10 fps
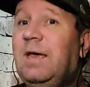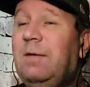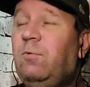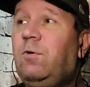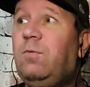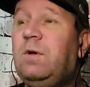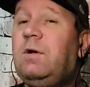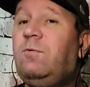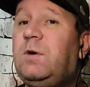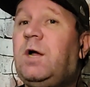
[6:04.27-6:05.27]
game where we
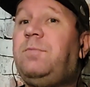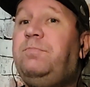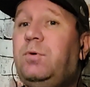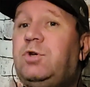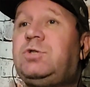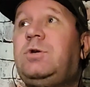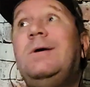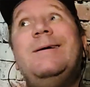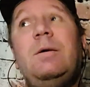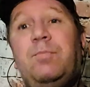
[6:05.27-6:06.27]
got pushed
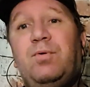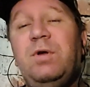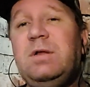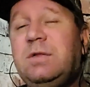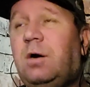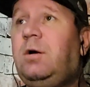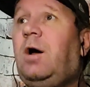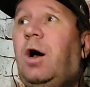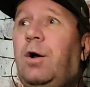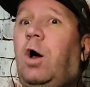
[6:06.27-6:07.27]
pretty darn
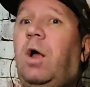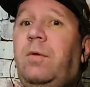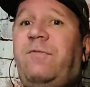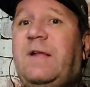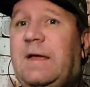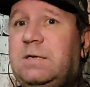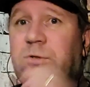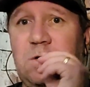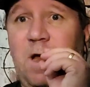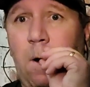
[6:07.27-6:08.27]
hard on the flanks,
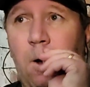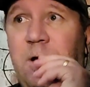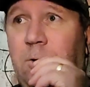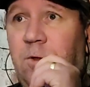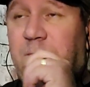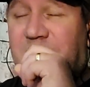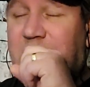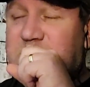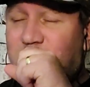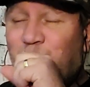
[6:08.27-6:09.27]
okay? And on the
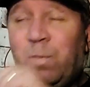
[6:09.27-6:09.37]
backs.